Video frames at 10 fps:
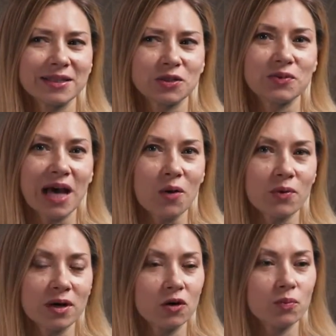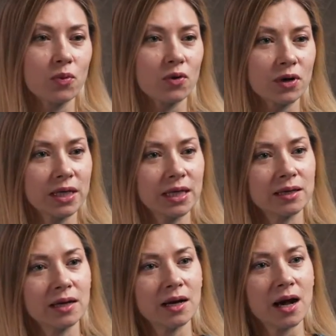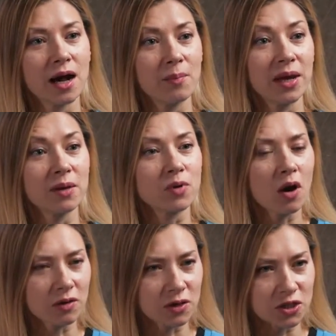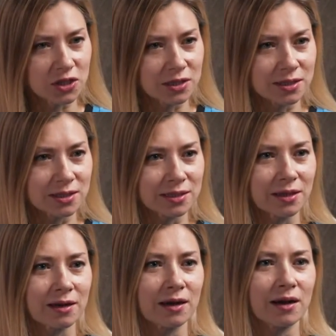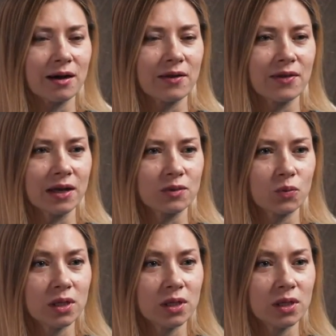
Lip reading: So now we're onboarding many brokerages that